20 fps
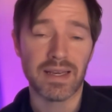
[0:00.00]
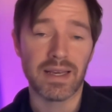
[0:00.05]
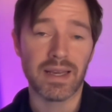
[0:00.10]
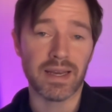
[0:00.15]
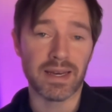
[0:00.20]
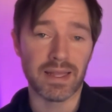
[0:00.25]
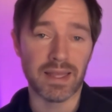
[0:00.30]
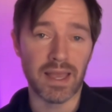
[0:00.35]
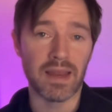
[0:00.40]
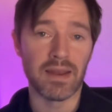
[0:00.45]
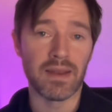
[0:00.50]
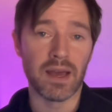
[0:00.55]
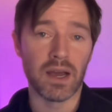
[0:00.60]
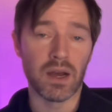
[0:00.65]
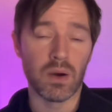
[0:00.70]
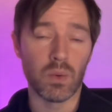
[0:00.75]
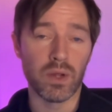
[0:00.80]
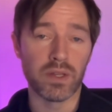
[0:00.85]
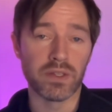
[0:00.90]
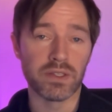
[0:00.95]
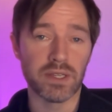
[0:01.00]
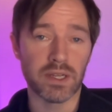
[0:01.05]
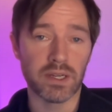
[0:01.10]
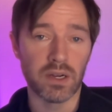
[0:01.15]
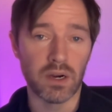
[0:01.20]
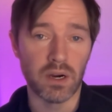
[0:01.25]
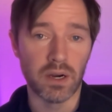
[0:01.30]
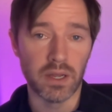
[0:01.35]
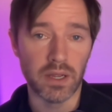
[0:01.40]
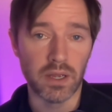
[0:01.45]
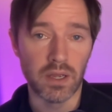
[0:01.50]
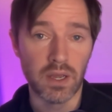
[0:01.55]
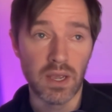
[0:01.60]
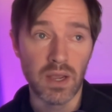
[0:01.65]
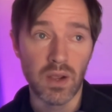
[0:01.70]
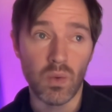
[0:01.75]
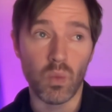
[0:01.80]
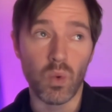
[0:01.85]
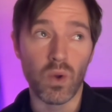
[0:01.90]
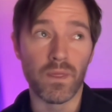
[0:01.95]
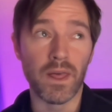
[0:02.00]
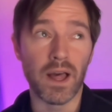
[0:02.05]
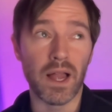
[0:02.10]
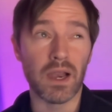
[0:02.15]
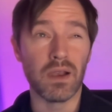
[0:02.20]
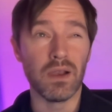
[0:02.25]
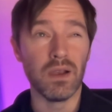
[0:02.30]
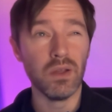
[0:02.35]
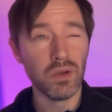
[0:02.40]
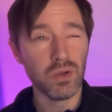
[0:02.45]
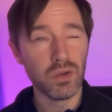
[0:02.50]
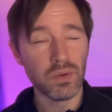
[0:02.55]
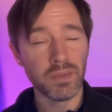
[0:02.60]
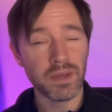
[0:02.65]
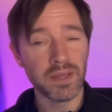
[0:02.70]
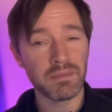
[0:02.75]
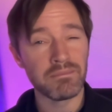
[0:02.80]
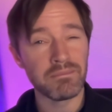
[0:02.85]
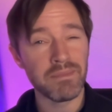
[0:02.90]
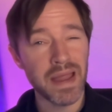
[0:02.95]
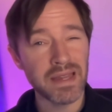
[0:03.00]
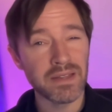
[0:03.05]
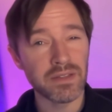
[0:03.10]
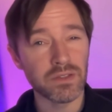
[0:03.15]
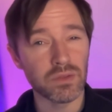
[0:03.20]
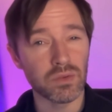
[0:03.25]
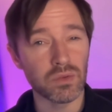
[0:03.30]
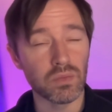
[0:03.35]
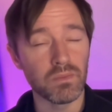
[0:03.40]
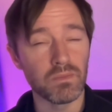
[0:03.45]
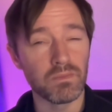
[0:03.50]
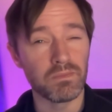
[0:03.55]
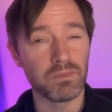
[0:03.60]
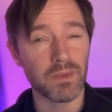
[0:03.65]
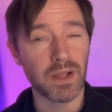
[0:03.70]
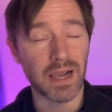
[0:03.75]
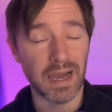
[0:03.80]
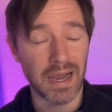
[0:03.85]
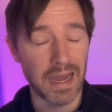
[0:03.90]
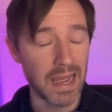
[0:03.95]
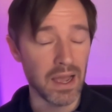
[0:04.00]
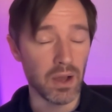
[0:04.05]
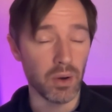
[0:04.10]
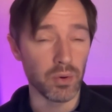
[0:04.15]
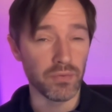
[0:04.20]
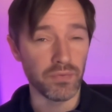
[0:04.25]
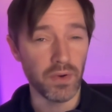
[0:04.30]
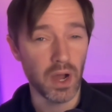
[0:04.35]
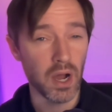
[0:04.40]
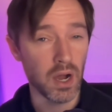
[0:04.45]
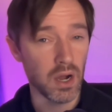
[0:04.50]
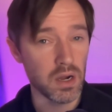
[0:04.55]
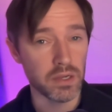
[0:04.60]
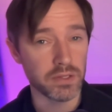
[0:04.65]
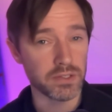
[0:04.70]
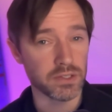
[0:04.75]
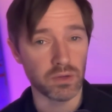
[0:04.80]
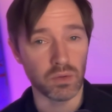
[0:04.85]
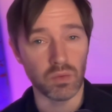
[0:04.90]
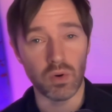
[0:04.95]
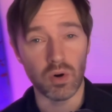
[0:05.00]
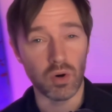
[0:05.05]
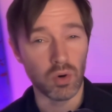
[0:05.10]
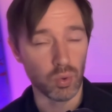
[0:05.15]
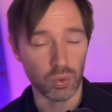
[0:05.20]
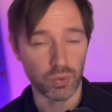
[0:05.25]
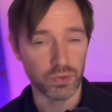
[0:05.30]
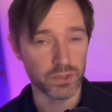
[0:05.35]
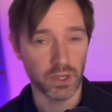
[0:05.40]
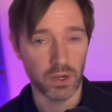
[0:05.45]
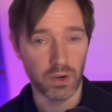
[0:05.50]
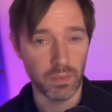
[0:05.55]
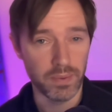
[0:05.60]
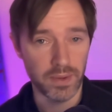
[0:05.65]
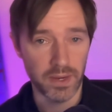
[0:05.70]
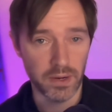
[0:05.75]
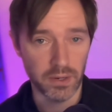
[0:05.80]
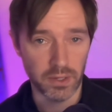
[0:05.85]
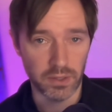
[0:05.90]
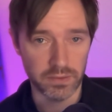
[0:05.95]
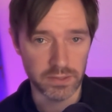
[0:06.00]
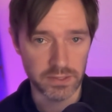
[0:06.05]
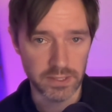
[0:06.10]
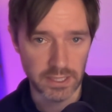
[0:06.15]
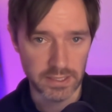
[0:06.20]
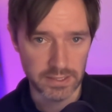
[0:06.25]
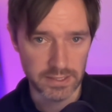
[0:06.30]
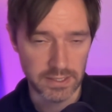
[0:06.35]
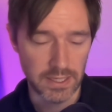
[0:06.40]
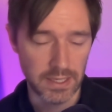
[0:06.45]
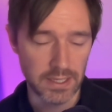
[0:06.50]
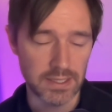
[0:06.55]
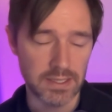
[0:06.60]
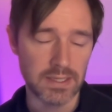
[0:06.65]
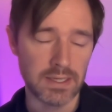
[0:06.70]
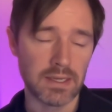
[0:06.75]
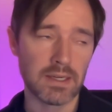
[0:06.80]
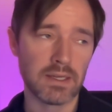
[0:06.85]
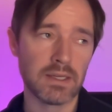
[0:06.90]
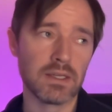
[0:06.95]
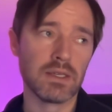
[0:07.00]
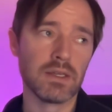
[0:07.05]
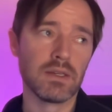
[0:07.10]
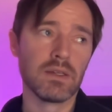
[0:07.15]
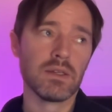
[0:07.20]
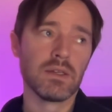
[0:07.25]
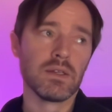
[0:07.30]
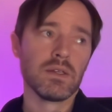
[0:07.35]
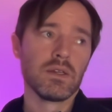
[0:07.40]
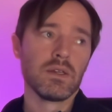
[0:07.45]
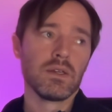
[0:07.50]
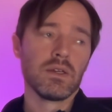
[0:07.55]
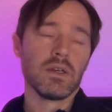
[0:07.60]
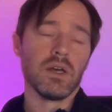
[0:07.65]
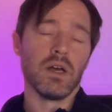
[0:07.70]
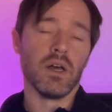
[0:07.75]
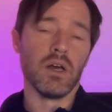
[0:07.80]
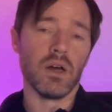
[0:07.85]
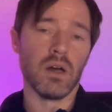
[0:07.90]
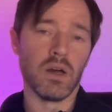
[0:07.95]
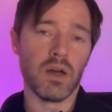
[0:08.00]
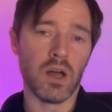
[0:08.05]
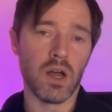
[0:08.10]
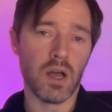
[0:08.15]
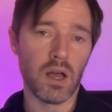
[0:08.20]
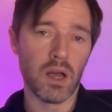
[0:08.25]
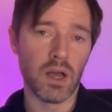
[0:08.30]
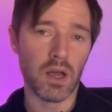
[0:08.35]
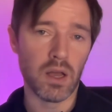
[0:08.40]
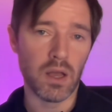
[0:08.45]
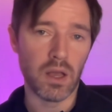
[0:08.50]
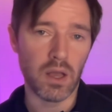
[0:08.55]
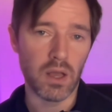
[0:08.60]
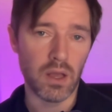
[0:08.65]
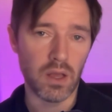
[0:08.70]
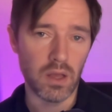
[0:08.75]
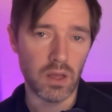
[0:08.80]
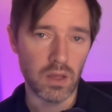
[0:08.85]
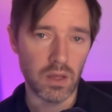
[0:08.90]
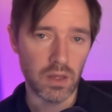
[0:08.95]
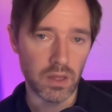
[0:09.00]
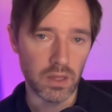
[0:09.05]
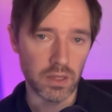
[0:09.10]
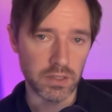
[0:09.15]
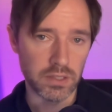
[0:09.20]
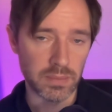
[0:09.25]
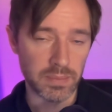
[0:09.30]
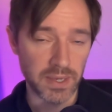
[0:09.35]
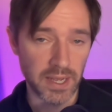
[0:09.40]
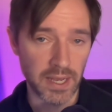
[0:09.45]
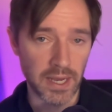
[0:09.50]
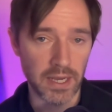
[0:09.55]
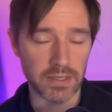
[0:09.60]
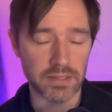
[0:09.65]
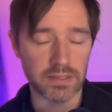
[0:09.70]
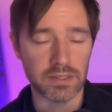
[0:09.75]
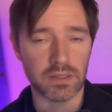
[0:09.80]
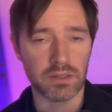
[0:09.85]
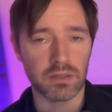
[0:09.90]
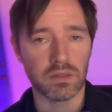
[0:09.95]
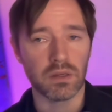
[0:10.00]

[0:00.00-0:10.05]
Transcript: And again now, Wednesday night, with that looming mental cloud of Arsenal also appearing on Saturday. It's a big ask.